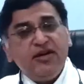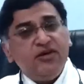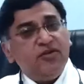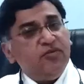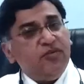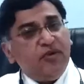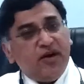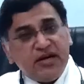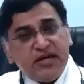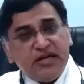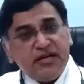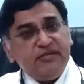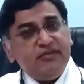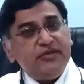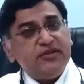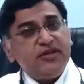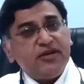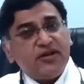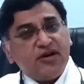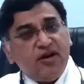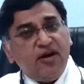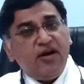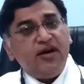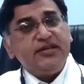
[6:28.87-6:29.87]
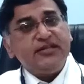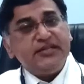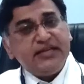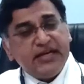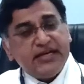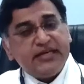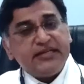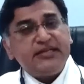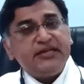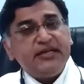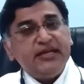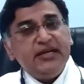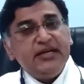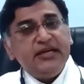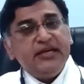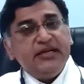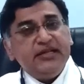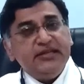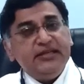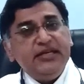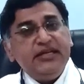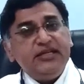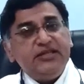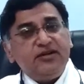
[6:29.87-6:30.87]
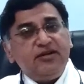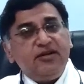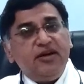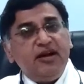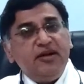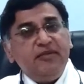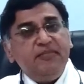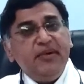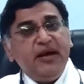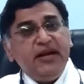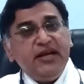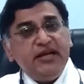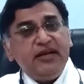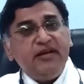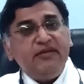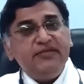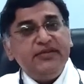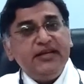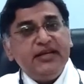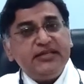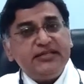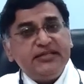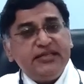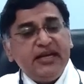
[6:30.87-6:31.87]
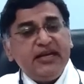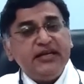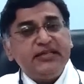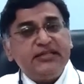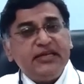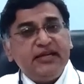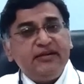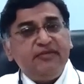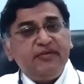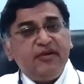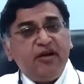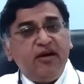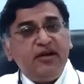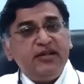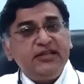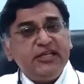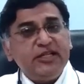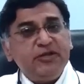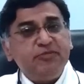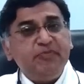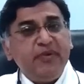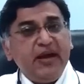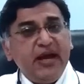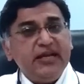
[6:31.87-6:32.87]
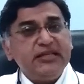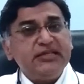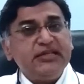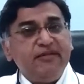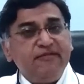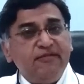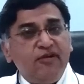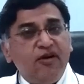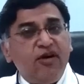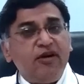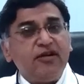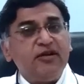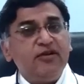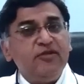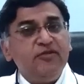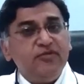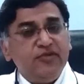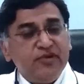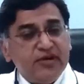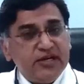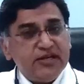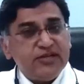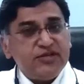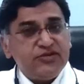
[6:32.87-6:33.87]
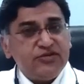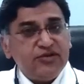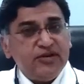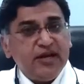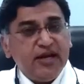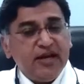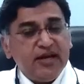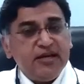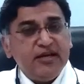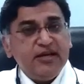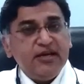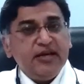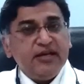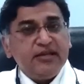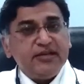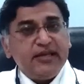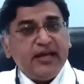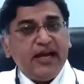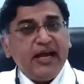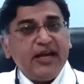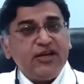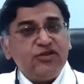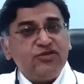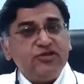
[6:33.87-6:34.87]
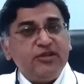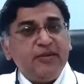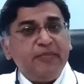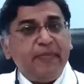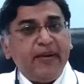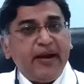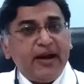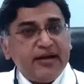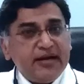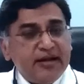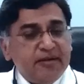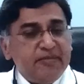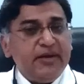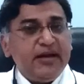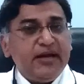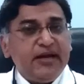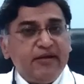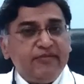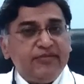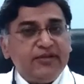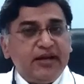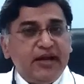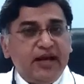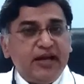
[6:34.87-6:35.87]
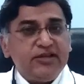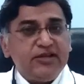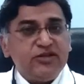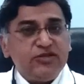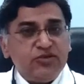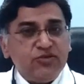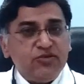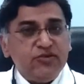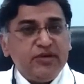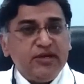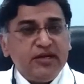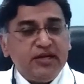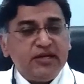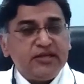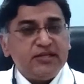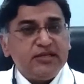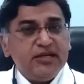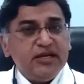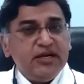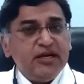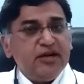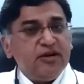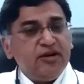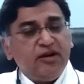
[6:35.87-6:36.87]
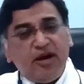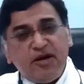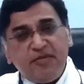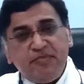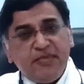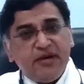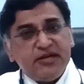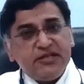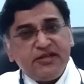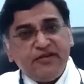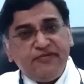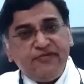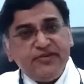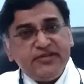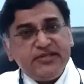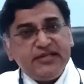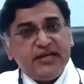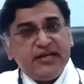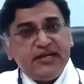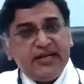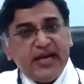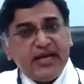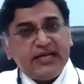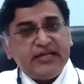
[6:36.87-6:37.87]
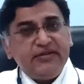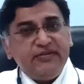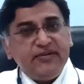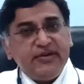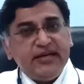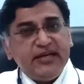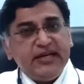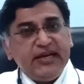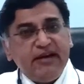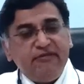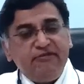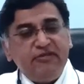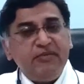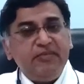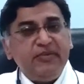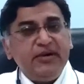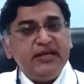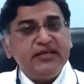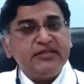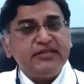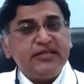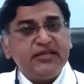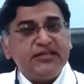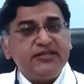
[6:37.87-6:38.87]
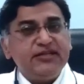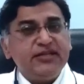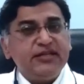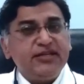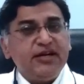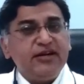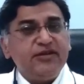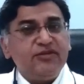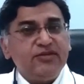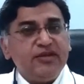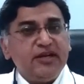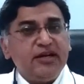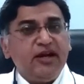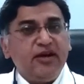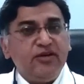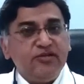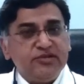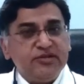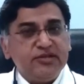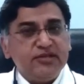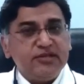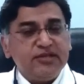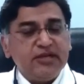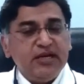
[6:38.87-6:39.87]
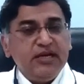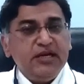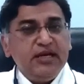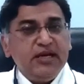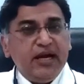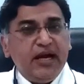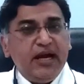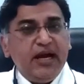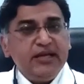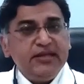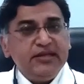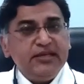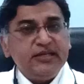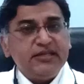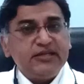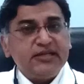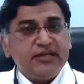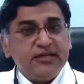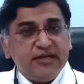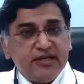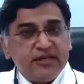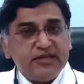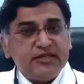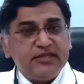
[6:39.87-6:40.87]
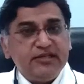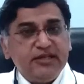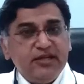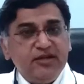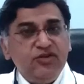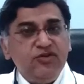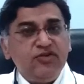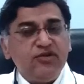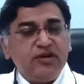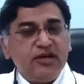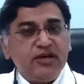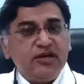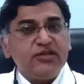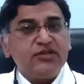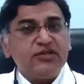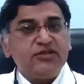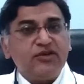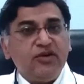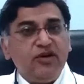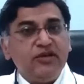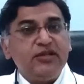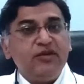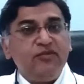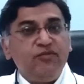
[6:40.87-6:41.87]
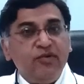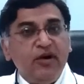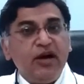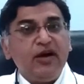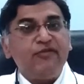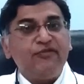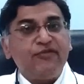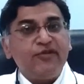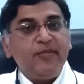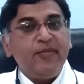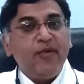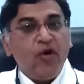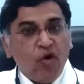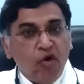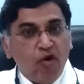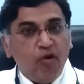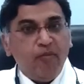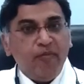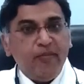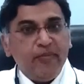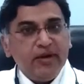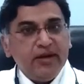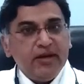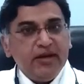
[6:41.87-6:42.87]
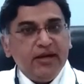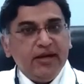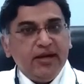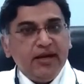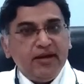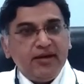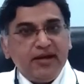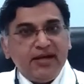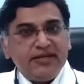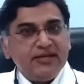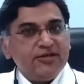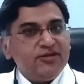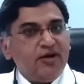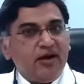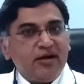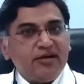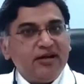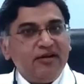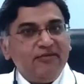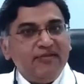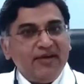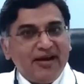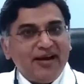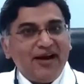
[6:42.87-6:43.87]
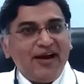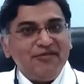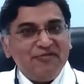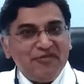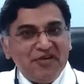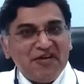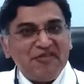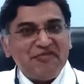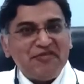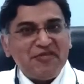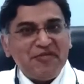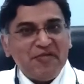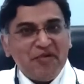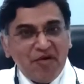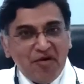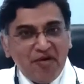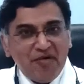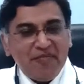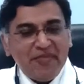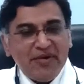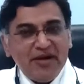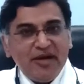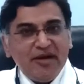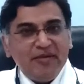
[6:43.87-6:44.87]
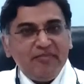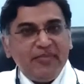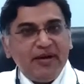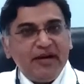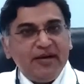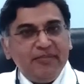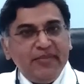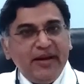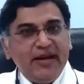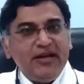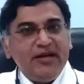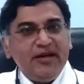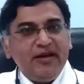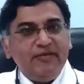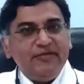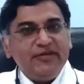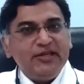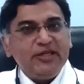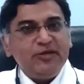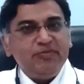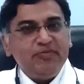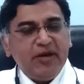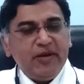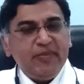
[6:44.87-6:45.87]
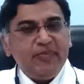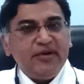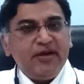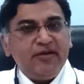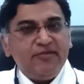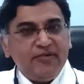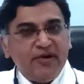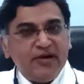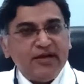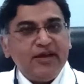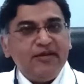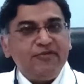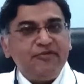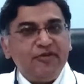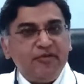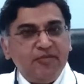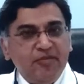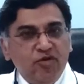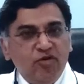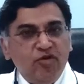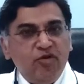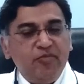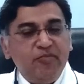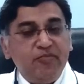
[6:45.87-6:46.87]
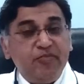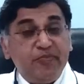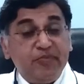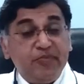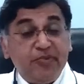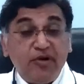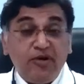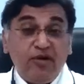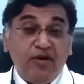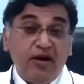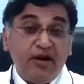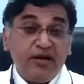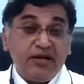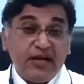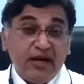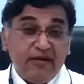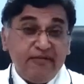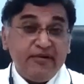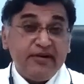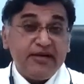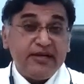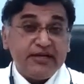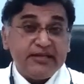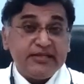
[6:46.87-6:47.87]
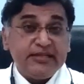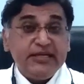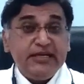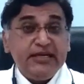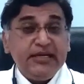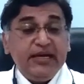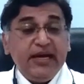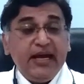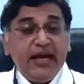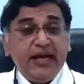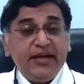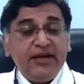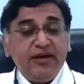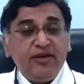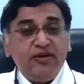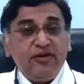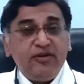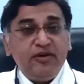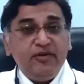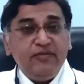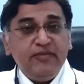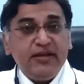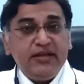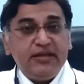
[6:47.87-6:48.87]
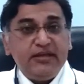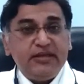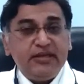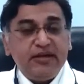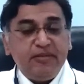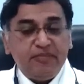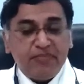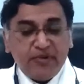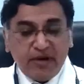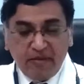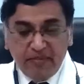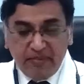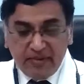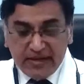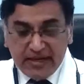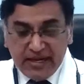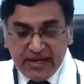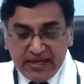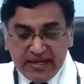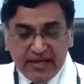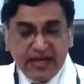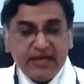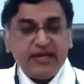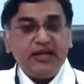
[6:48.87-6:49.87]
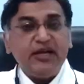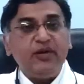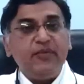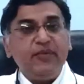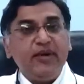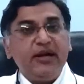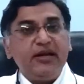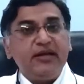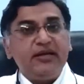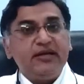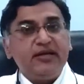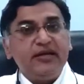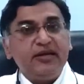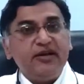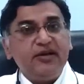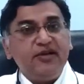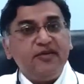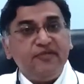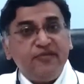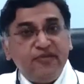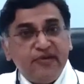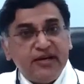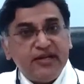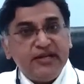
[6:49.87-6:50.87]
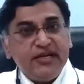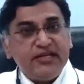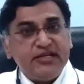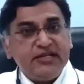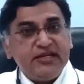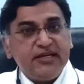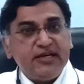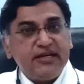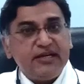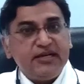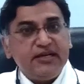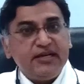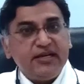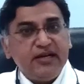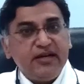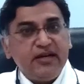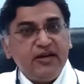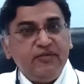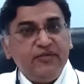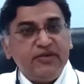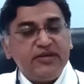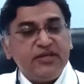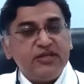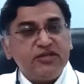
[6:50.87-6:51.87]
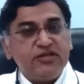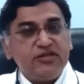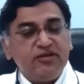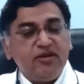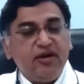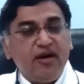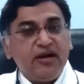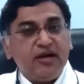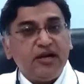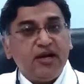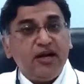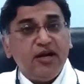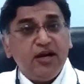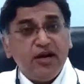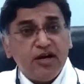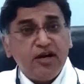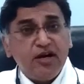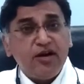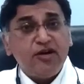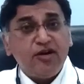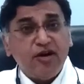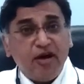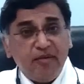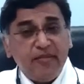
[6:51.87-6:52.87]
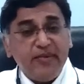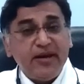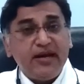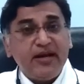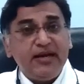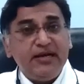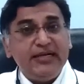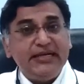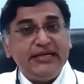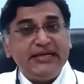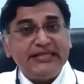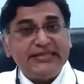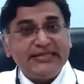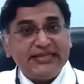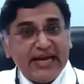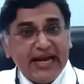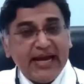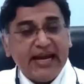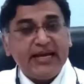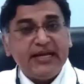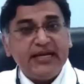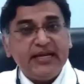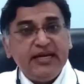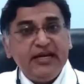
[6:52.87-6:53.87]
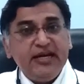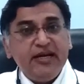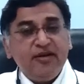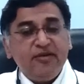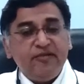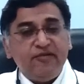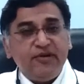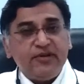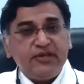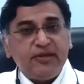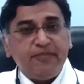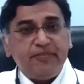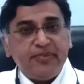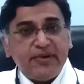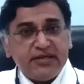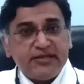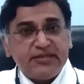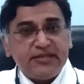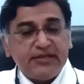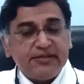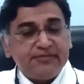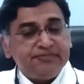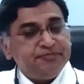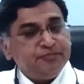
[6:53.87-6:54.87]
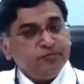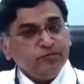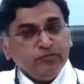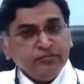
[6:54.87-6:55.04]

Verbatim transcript: Whatever the cause is, these are all, many of these things, all these pains have gotten worse today thanks to the pandemic of the last 2 years. Not much of physical activity, everybody is restricted to their houses, and this curse, the new curse called the work from home. As a doctor, we can't work from home, but many of these people are working from home, prolonged hours, and with probably inadequate furniture, which is not ergonomically designed for the person.